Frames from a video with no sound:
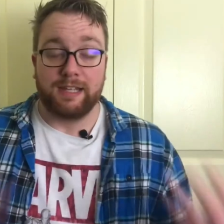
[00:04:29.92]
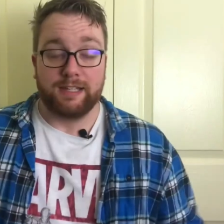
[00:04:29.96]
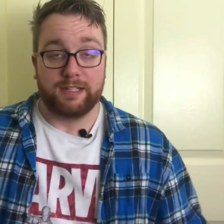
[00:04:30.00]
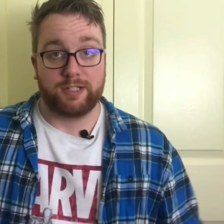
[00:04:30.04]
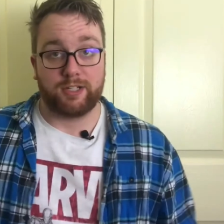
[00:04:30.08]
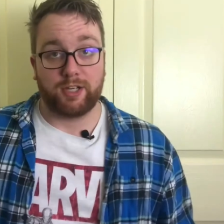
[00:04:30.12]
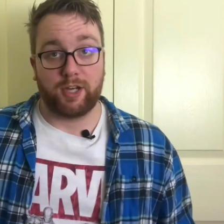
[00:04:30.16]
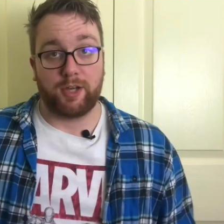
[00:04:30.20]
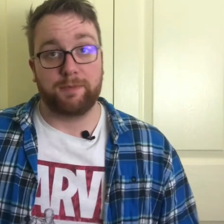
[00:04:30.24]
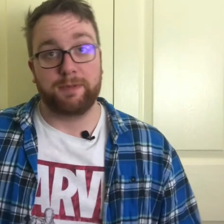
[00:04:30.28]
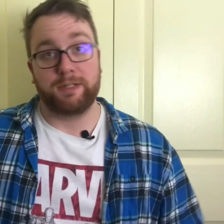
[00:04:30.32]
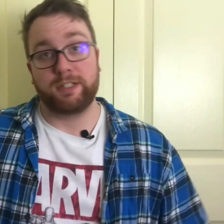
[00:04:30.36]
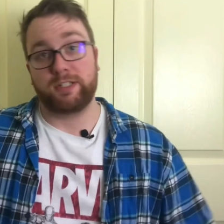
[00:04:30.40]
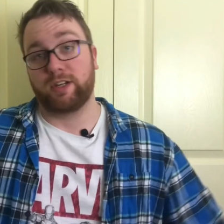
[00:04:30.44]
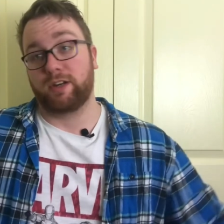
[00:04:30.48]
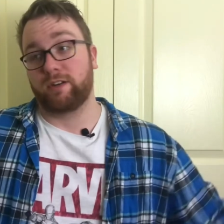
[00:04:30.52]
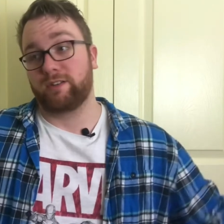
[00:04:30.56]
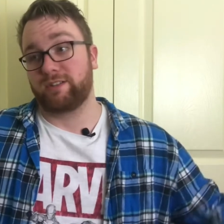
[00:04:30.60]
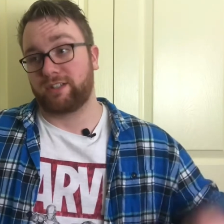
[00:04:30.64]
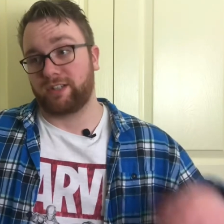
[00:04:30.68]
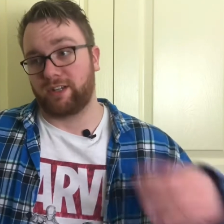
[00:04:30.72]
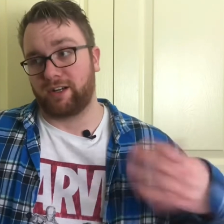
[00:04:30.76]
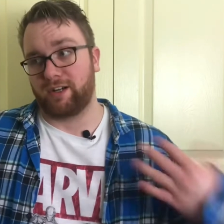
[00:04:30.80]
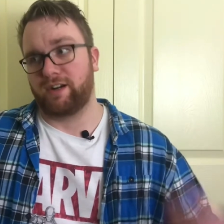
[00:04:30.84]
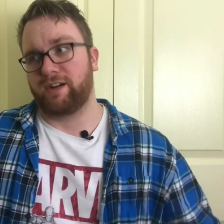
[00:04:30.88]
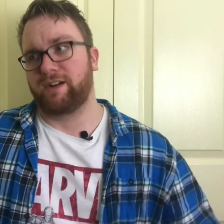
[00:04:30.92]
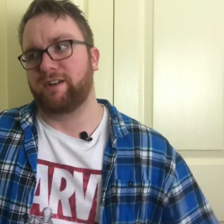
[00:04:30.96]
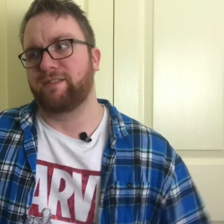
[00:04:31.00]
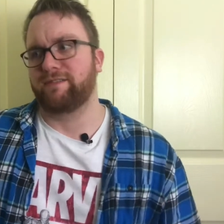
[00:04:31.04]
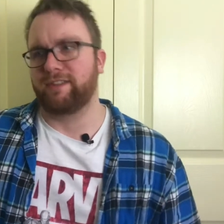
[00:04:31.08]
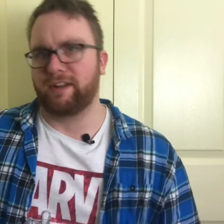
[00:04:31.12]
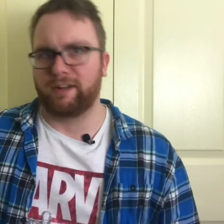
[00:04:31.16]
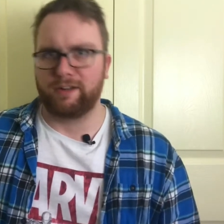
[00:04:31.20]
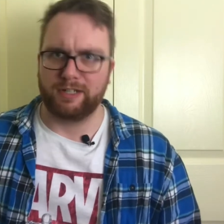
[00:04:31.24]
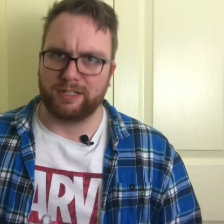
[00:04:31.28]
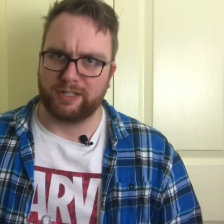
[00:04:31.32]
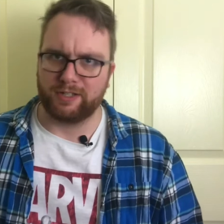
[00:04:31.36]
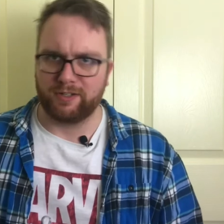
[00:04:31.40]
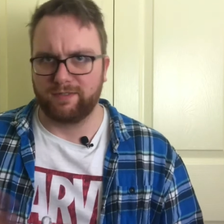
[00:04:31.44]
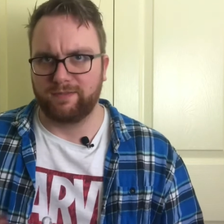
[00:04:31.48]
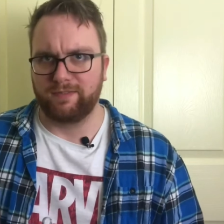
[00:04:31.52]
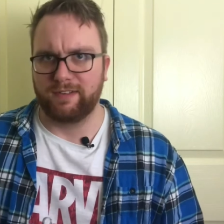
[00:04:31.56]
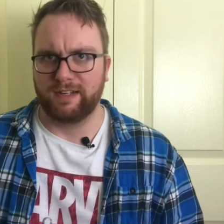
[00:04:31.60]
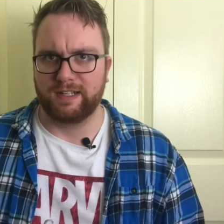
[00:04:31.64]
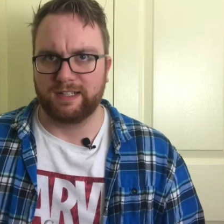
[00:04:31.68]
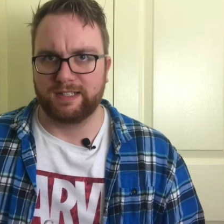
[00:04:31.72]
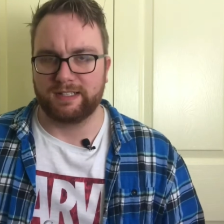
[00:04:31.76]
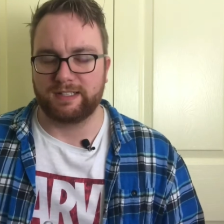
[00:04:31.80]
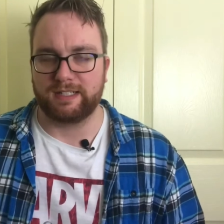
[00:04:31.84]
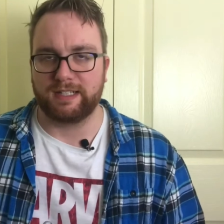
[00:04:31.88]
and Toby Jones are very good
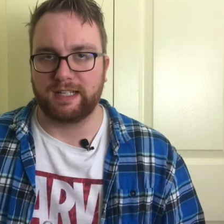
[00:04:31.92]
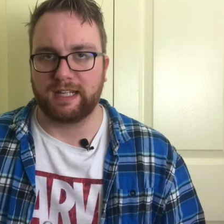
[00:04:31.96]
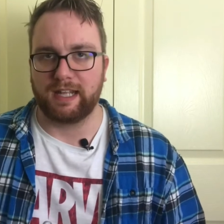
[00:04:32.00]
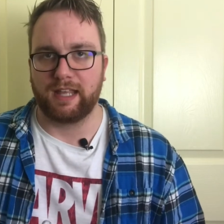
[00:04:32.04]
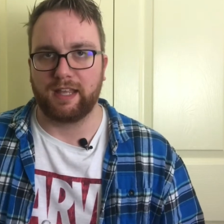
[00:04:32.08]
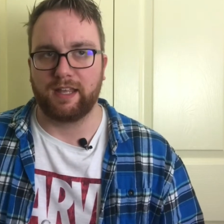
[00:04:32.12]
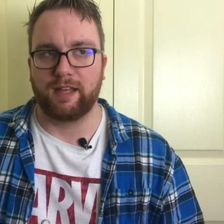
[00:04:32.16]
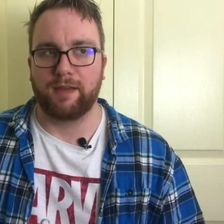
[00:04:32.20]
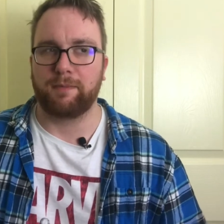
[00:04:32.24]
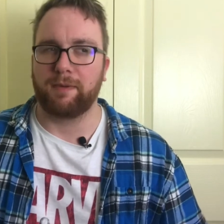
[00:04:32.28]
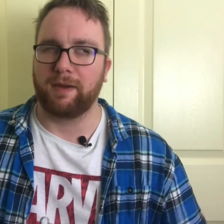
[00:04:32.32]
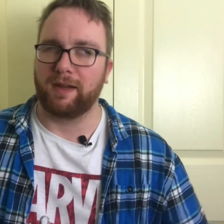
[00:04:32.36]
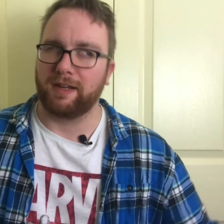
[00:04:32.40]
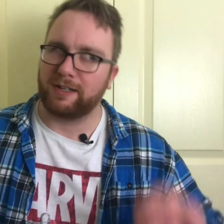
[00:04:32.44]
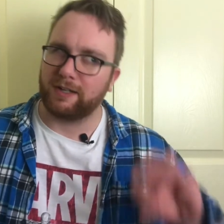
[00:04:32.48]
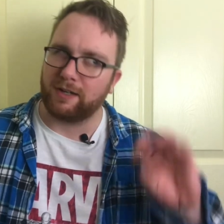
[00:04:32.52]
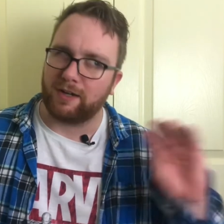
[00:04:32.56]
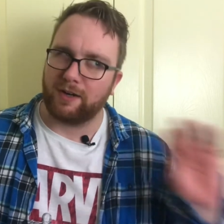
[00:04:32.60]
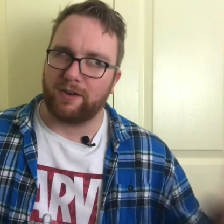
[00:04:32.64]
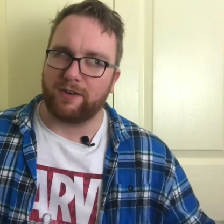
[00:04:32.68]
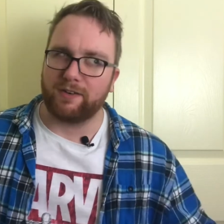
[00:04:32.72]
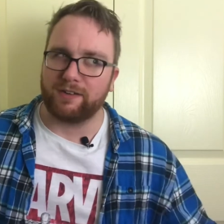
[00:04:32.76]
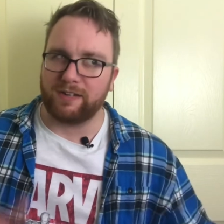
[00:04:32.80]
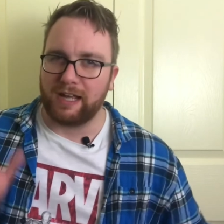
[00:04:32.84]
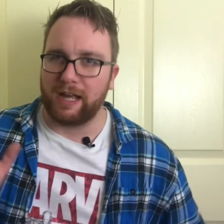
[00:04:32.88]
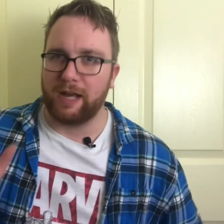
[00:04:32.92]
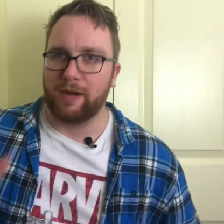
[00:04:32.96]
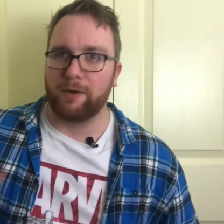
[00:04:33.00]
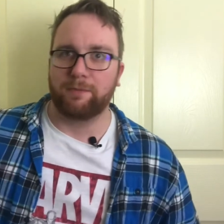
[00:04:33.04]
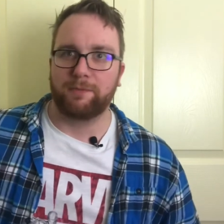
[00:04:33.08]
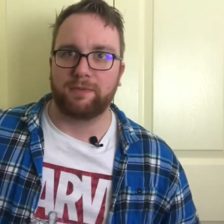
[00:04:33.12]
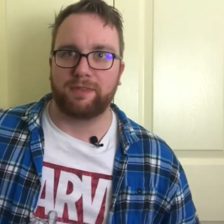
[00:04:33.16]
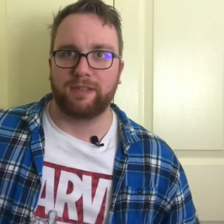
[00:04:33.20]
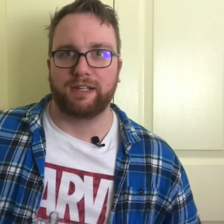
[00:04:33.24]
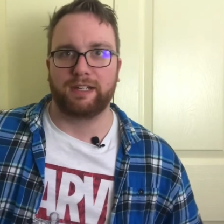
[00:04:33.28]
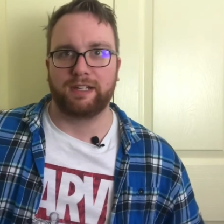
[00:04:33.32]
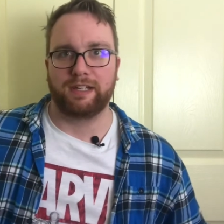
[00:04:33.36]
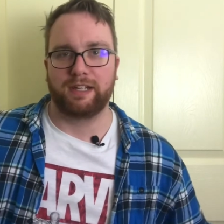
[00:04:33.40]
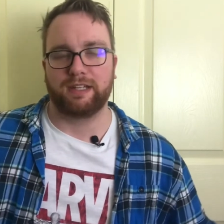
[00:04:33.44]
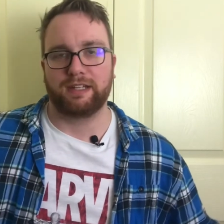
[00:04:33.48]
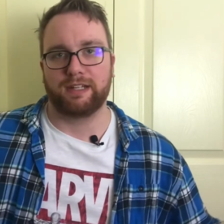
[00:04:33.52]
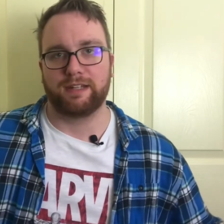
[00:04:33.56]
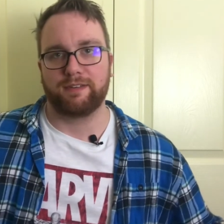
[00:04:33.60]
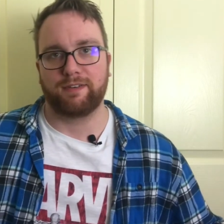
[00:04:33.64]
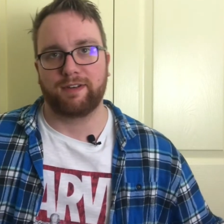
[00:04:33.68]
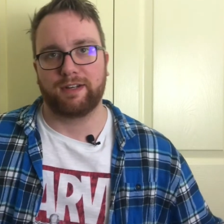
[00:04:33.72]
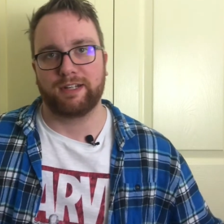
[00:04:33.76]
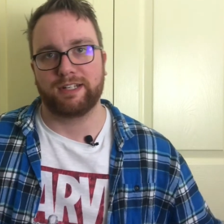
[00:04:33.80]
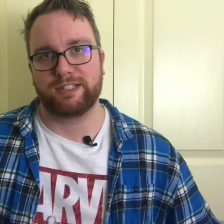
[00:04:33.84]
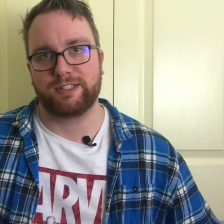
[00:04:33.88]
villains together, but I can't help thinking they're
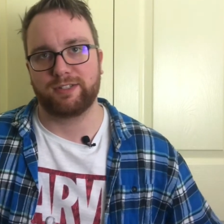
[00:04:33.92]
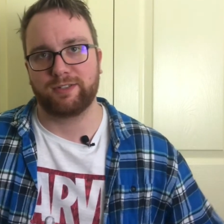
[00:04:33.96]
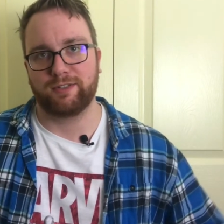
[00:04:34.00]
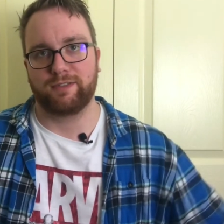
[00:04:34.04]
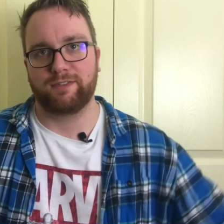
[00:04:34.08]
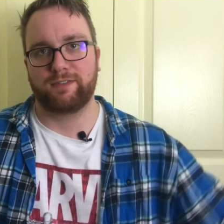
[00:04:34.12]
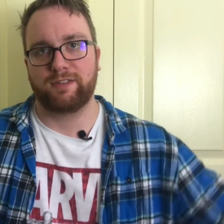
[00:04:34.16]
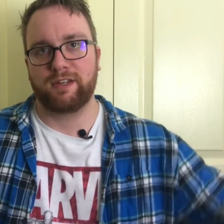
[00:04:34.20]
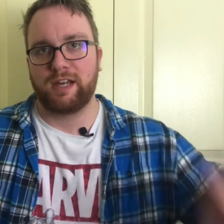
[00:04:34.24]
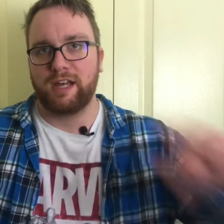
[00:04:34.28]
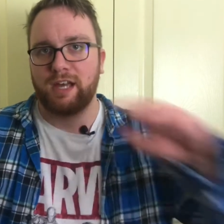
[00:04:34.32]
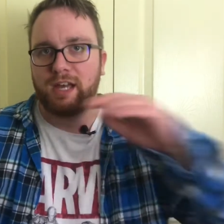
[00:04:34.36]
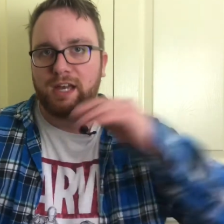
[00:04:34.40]
very sort of